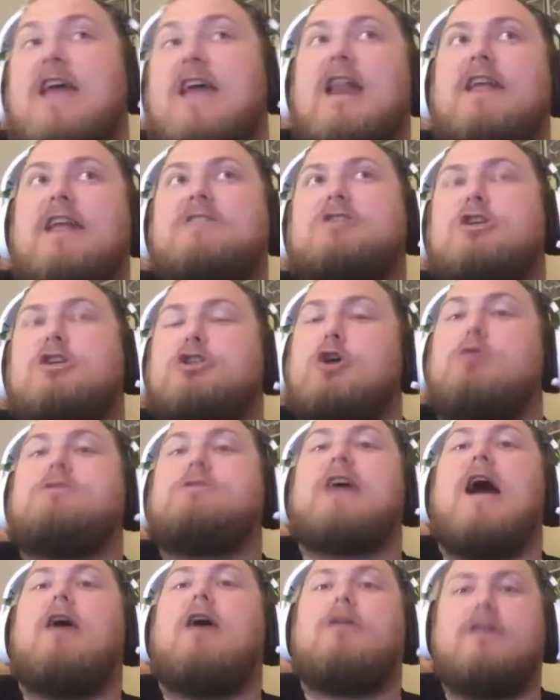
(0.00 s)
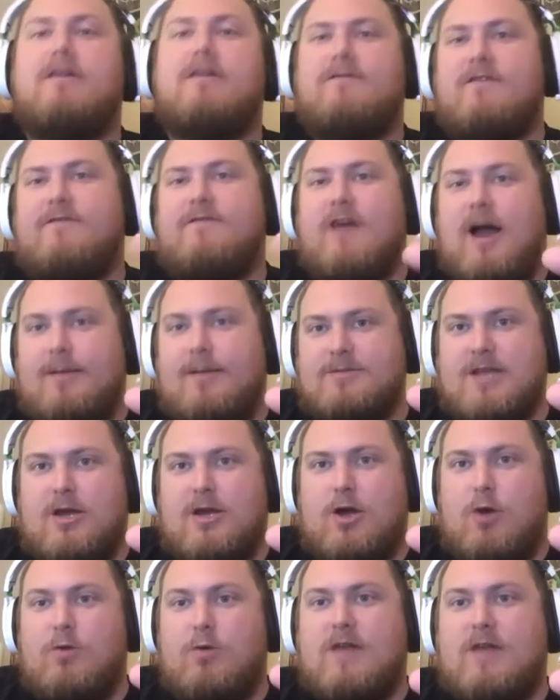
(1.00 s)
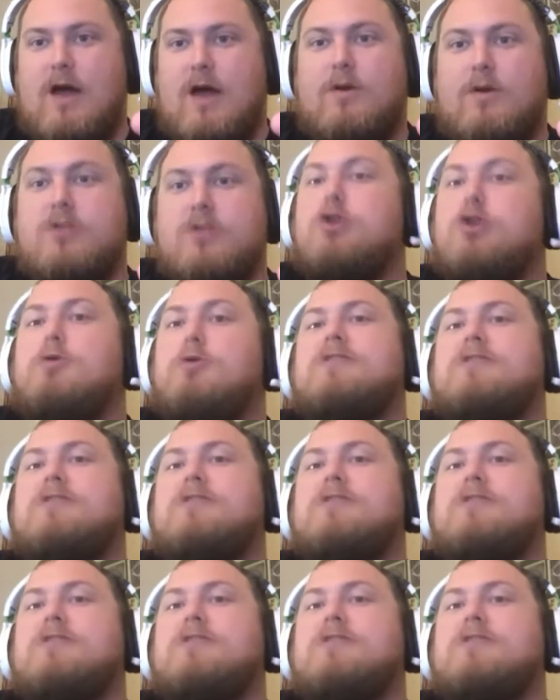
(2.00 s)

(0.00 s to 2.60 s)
it's the totality of the vibes that go with that one too.